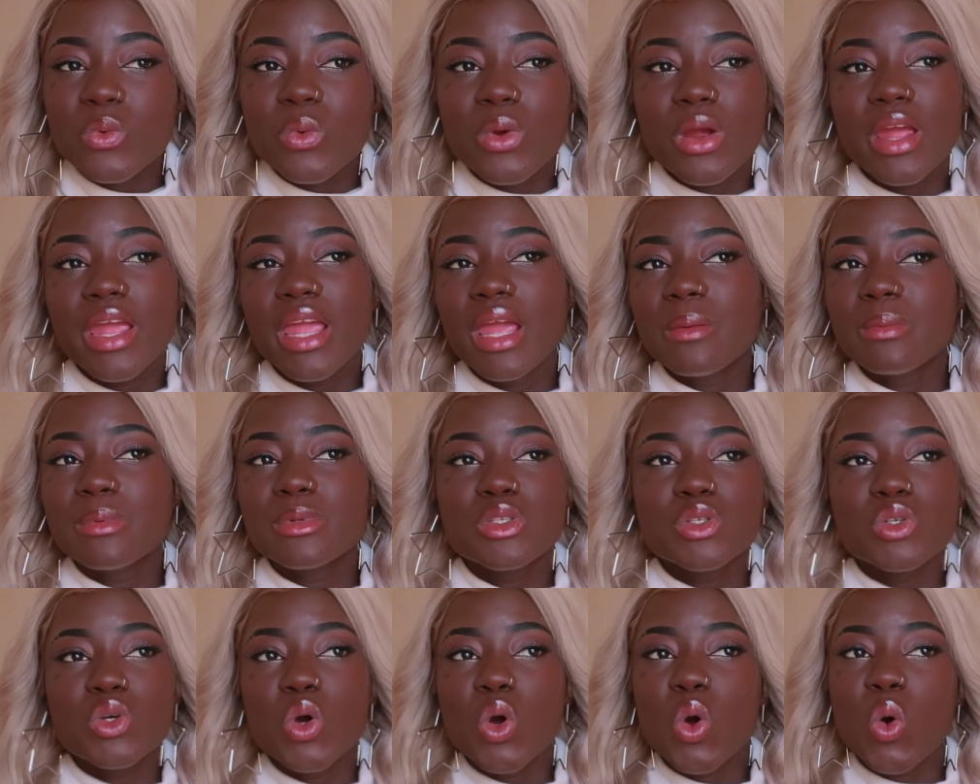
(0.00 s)
We were
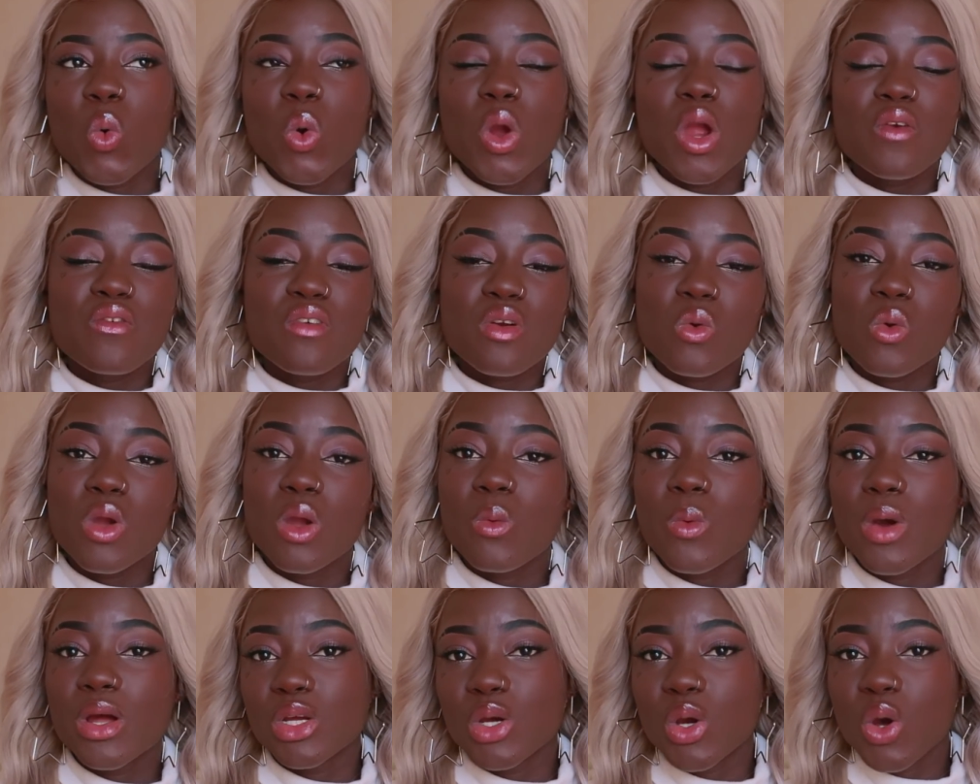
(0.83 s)
able to go wherever we
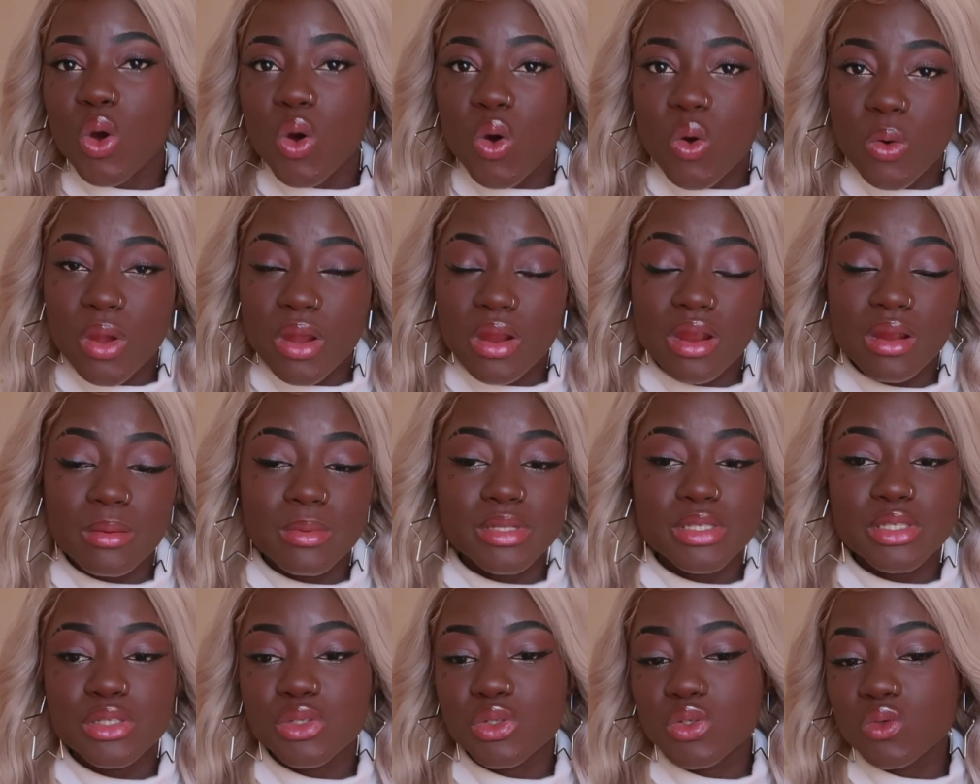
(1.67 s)
want to go. We were
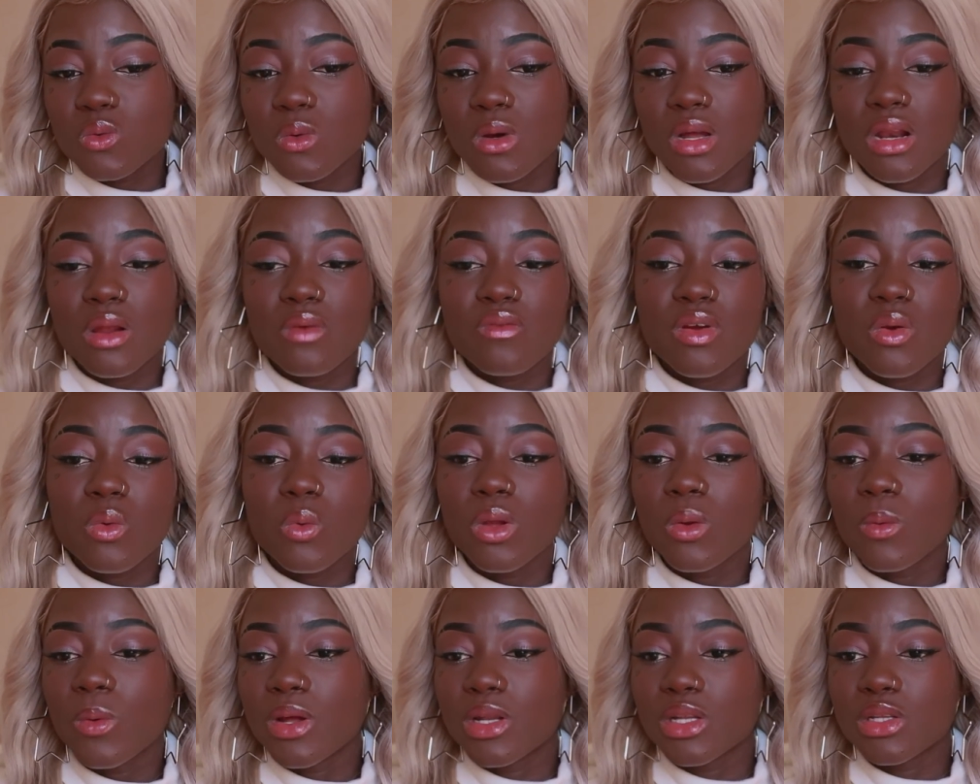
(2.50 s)
able to do whatever
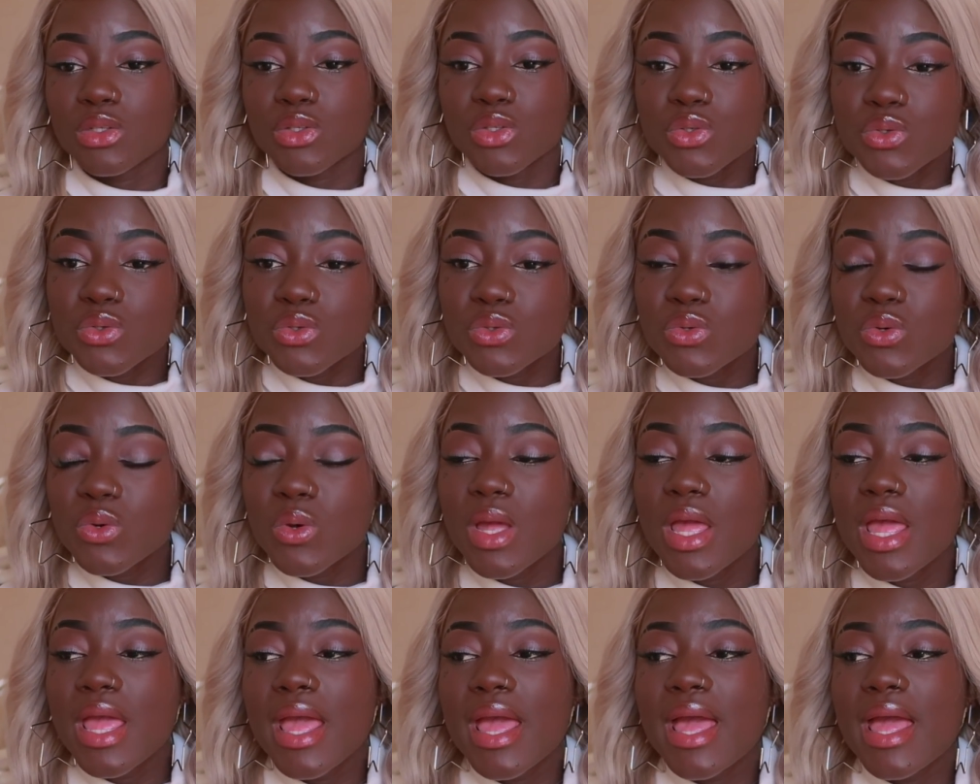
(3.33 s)
we want to do.